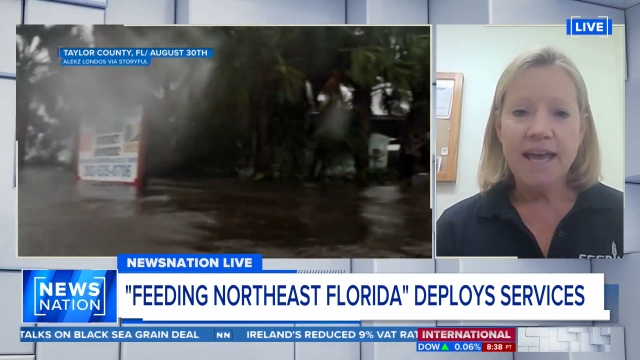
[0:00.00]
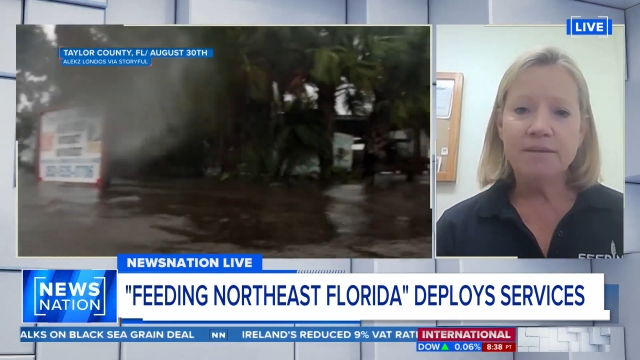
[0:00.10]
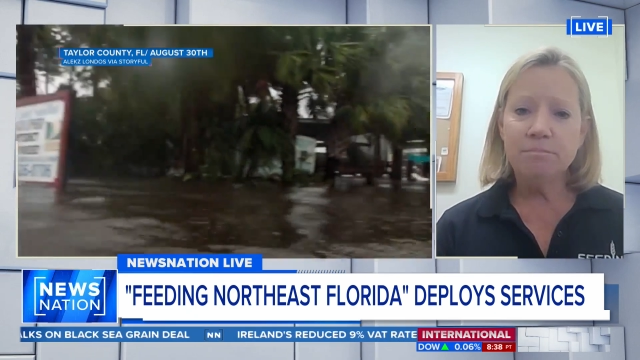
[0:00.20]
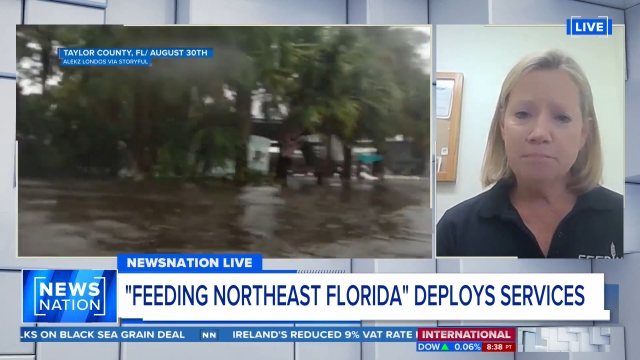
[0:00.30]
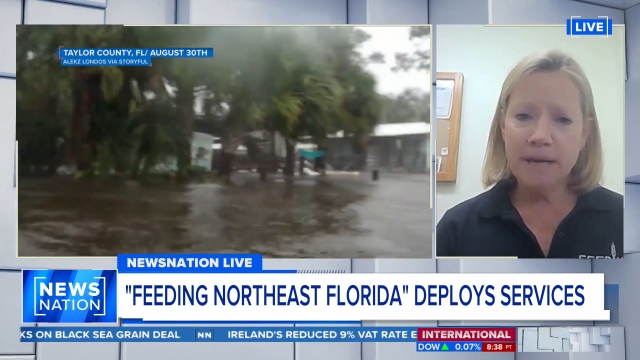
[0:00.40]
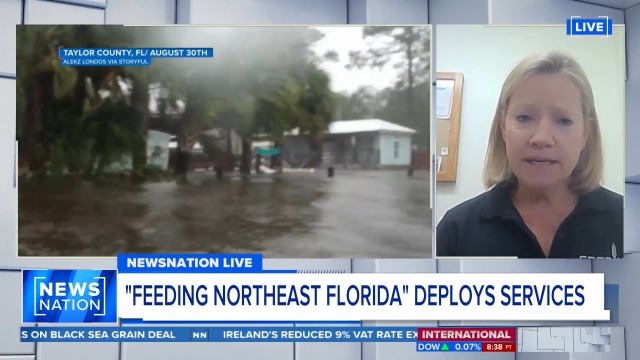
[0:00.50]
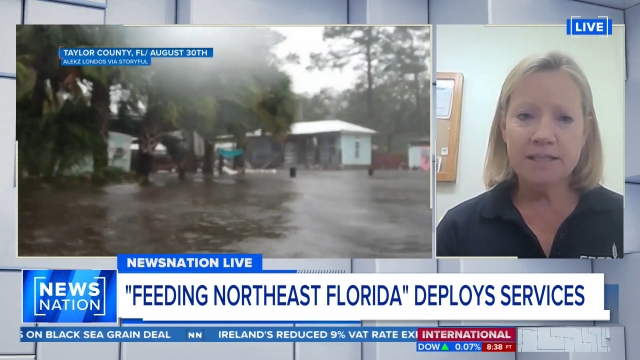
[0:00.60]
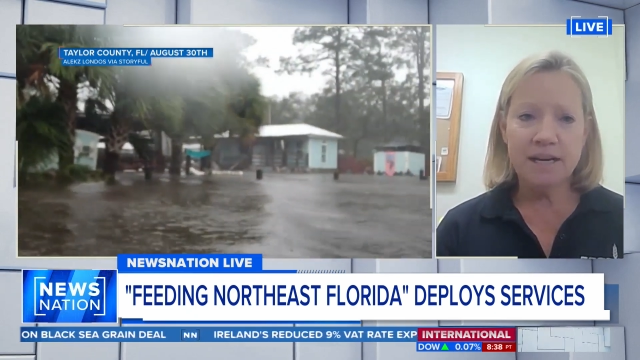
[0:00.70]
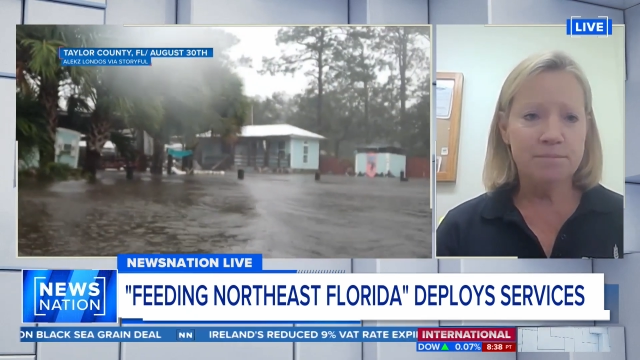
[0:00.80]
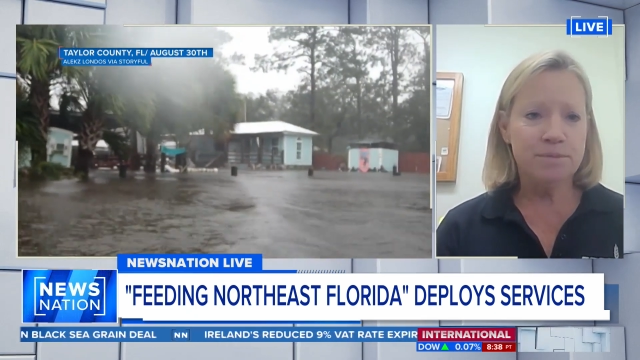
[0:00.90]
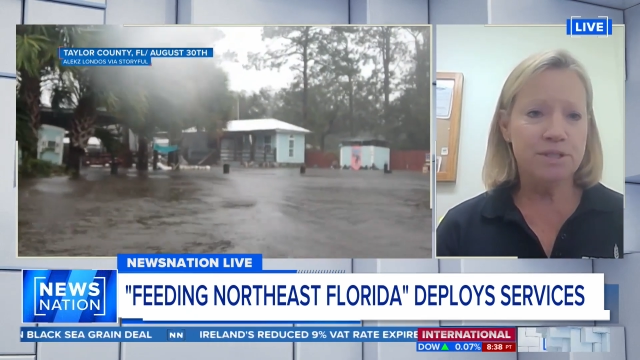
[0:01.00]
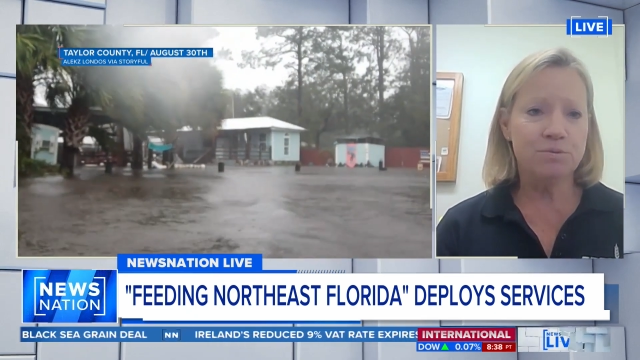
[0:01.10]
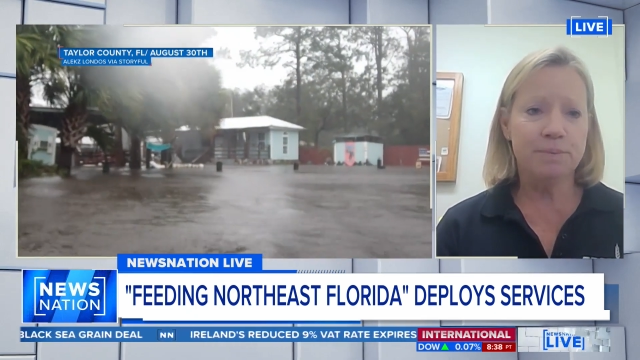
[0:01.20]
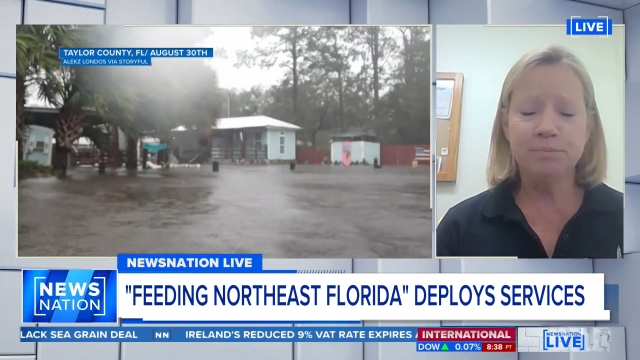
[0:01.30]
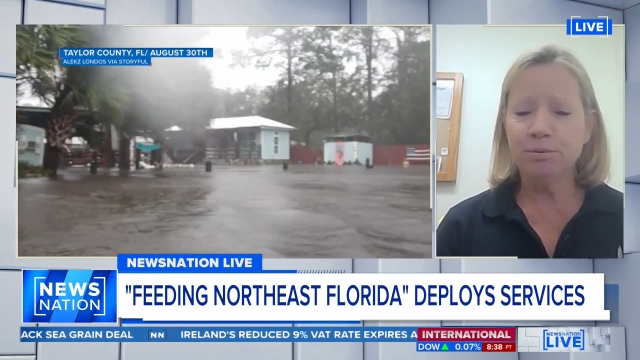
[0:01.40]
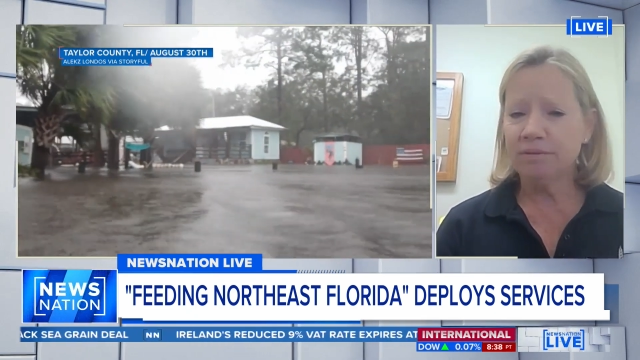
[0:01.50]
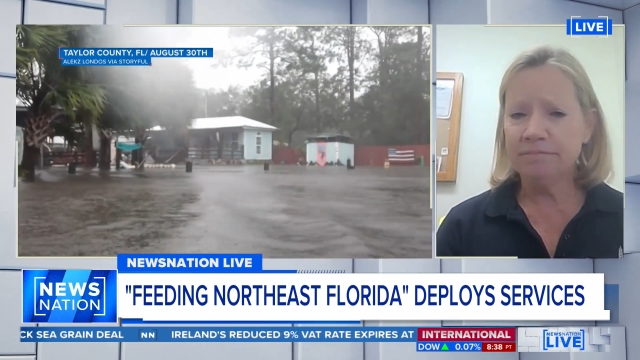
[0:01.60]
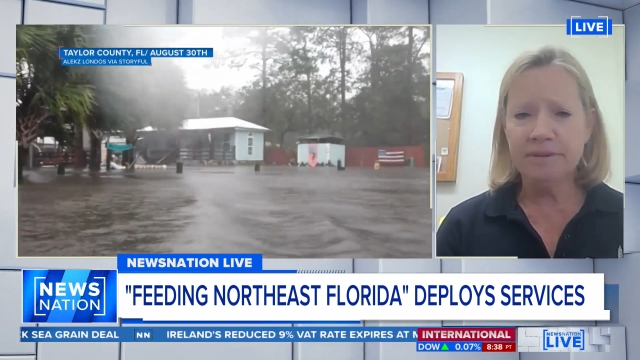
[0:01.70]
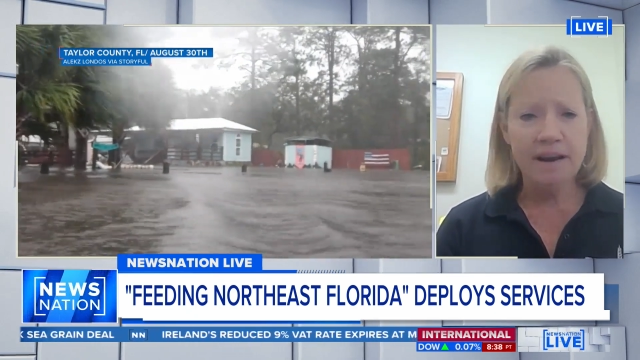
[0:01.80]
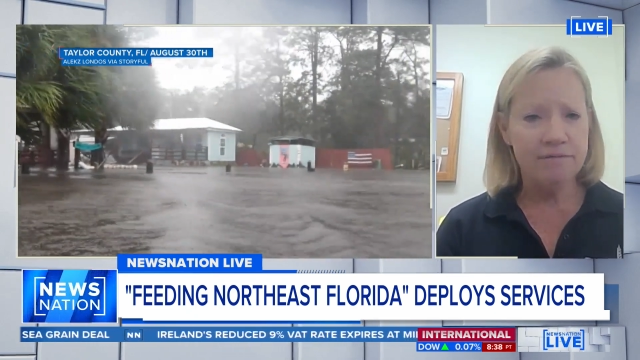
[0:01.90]
And many times these are people who have
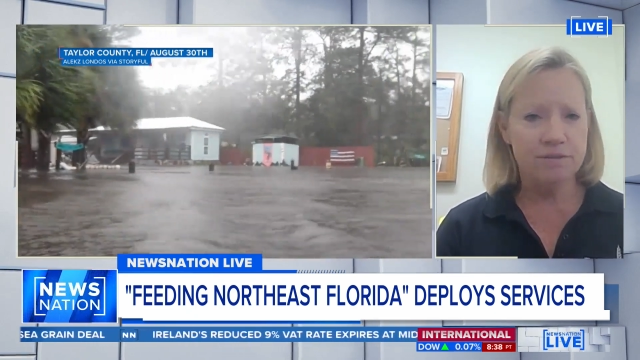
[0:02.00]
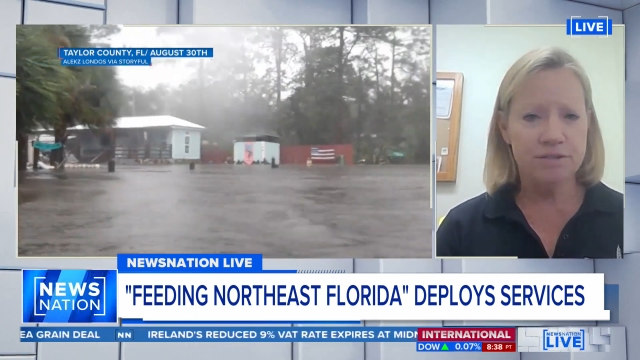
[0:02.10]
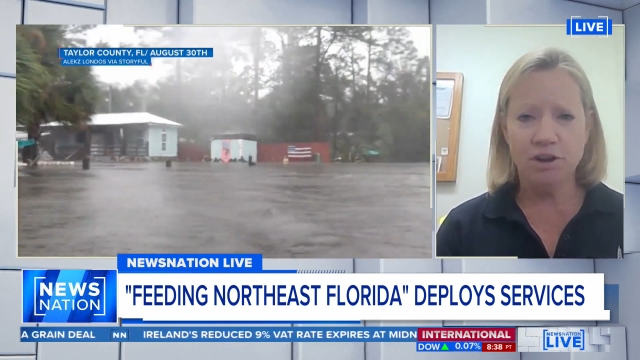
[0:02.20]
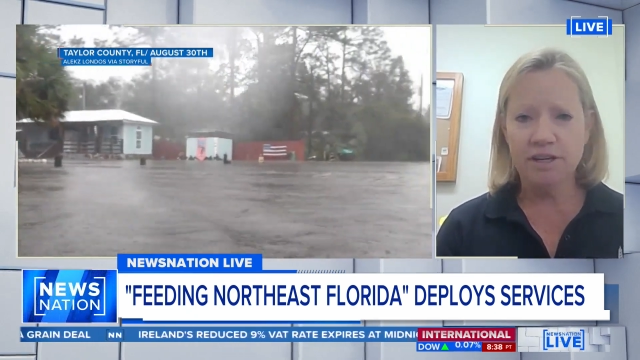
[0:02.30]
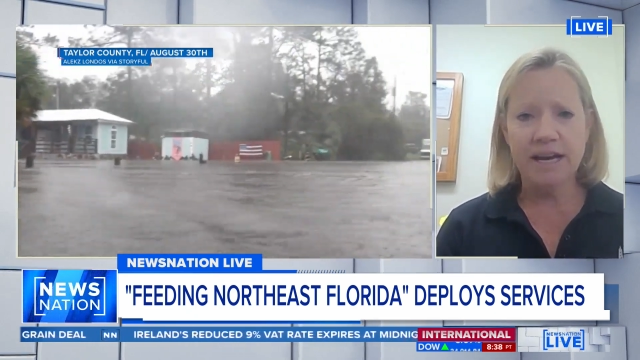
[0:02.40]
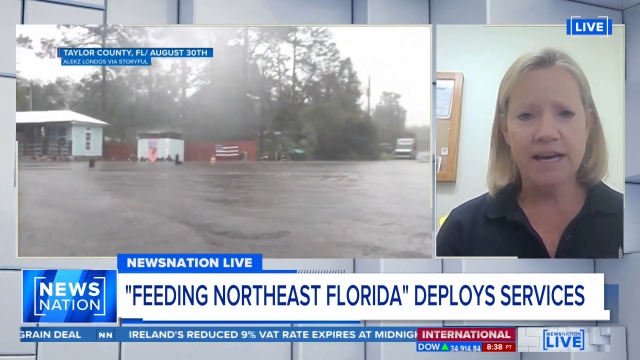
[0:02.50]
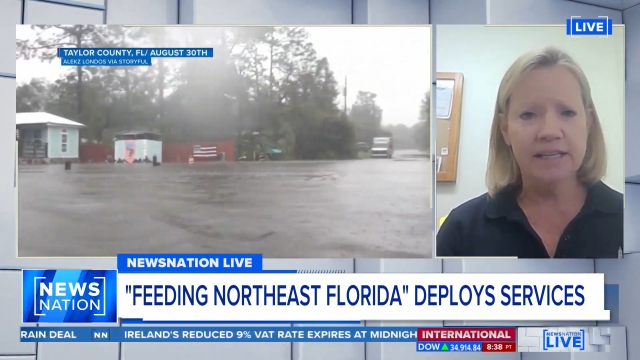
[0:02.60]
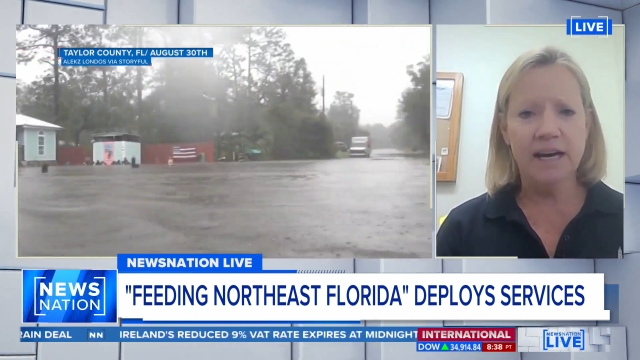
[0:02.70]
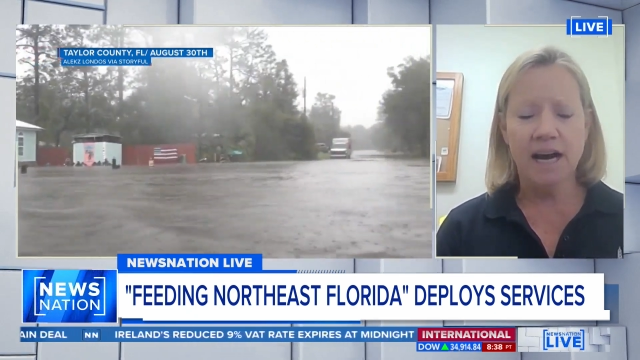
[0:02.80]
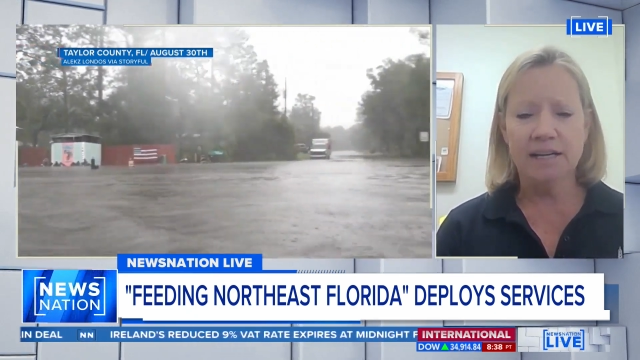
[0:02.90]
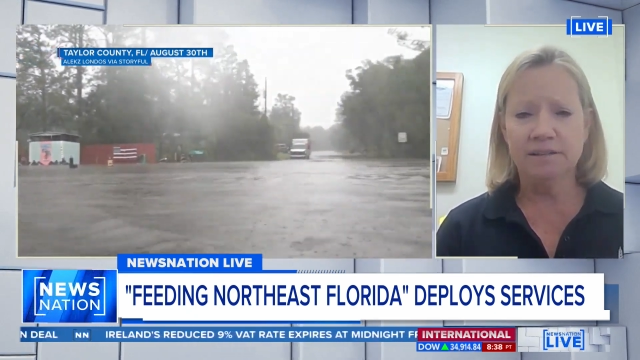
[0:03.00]
never sought any kind